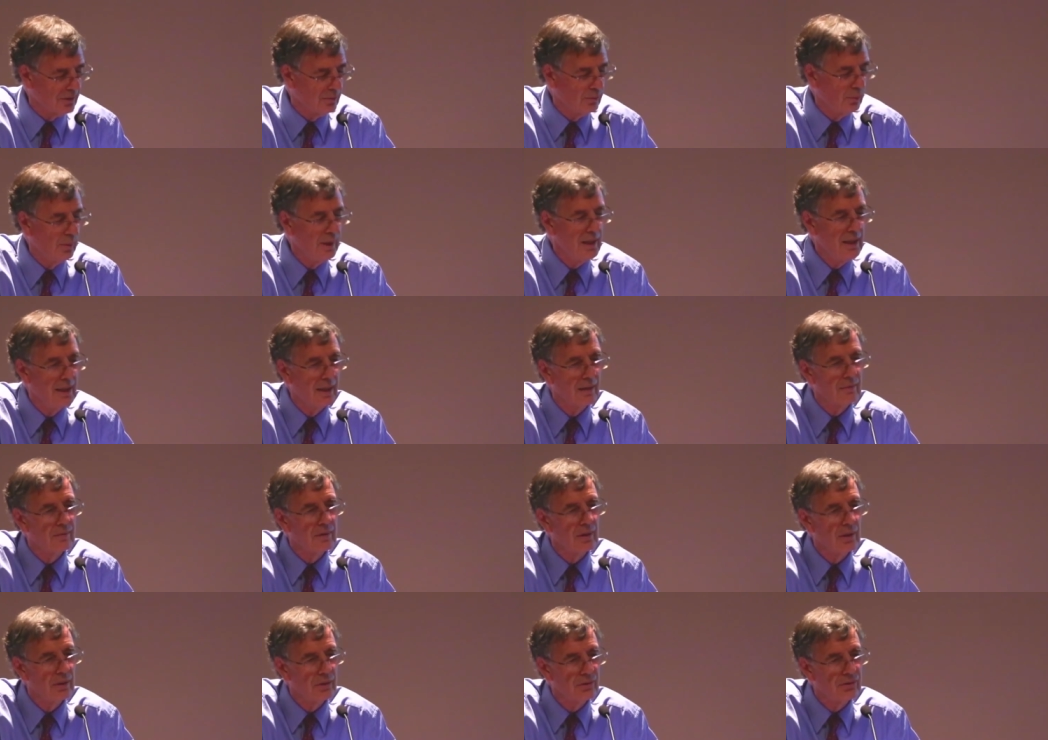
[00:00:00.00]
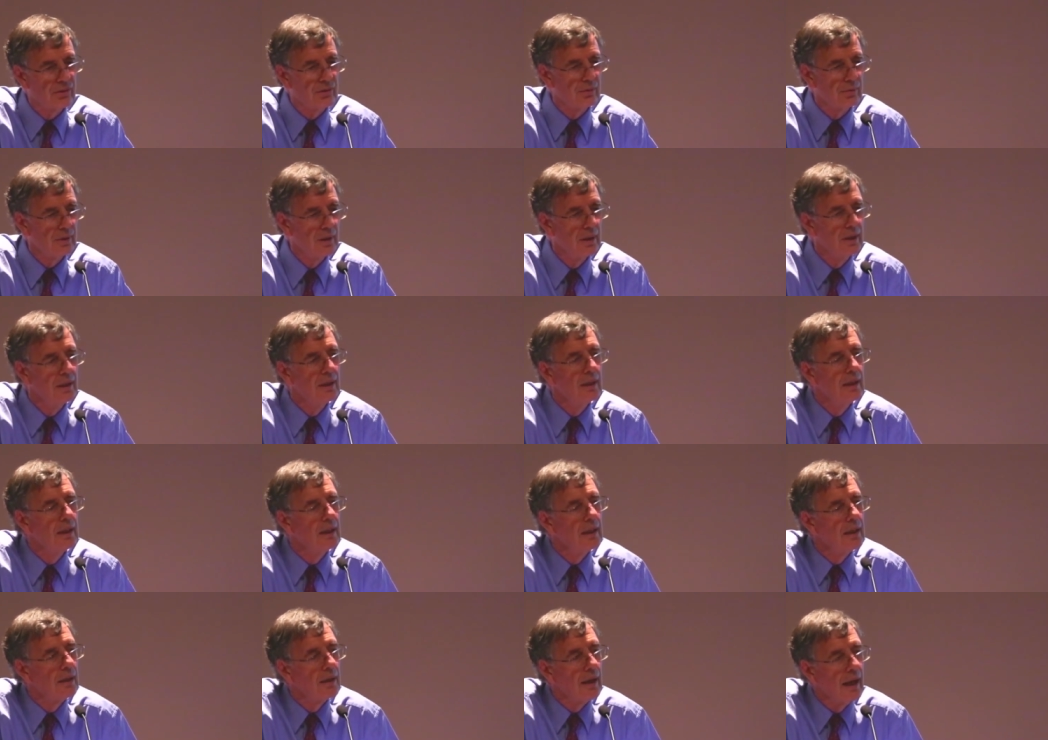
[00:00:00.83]
And we have lost
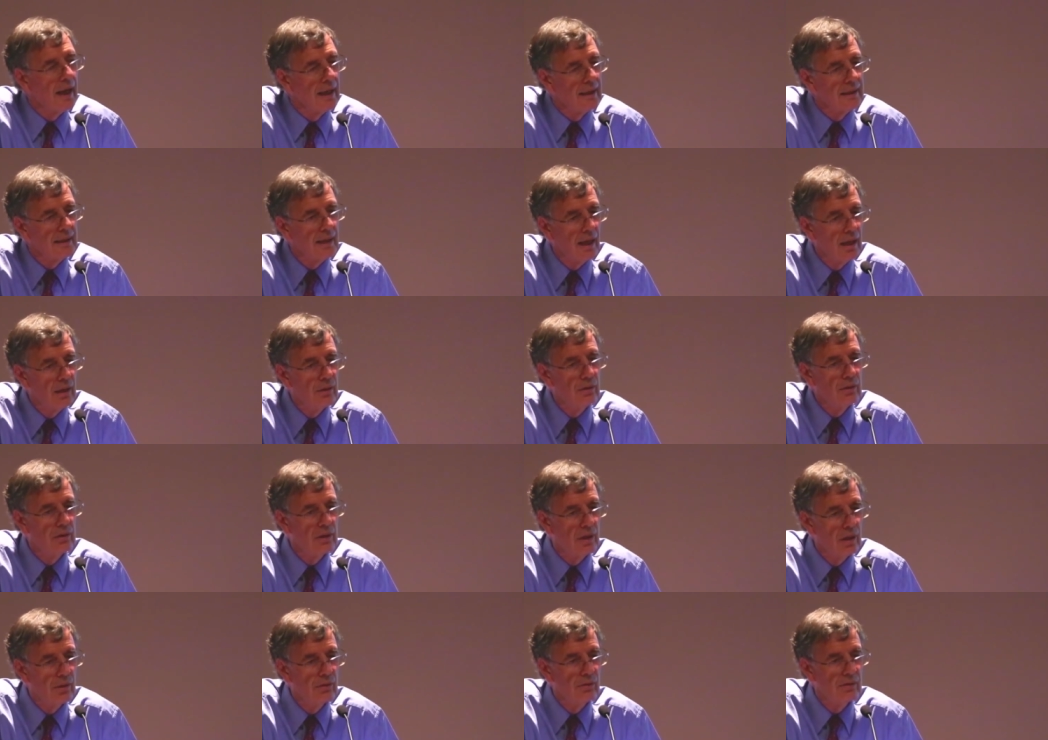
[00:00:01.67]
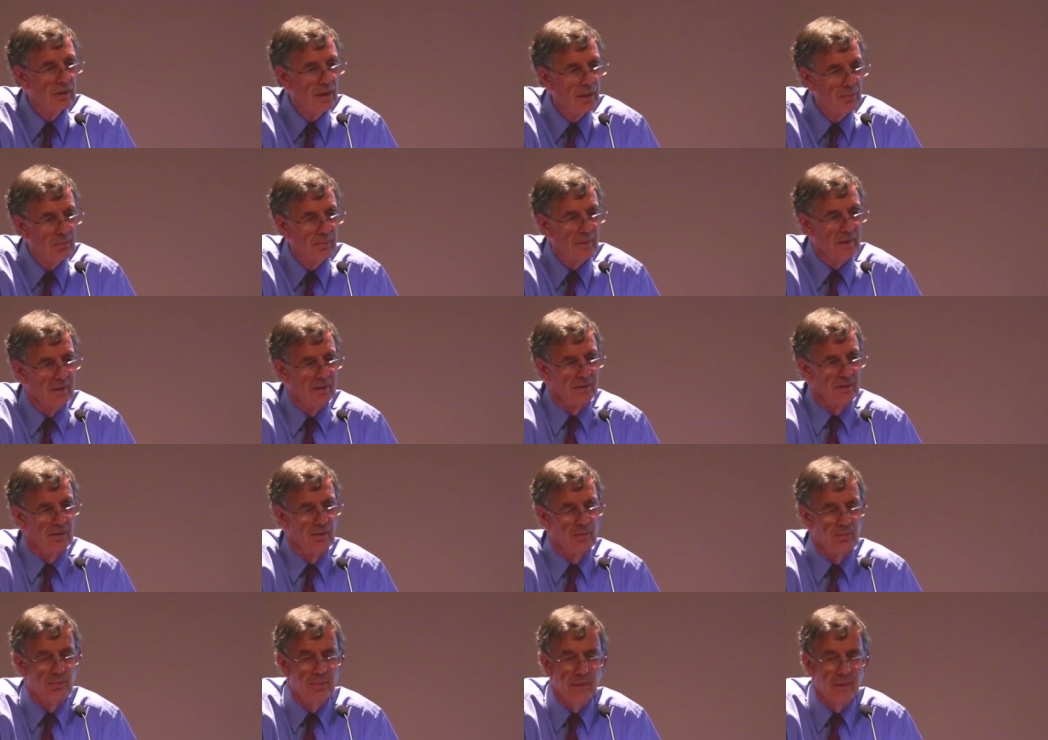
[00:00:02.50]
an unknown number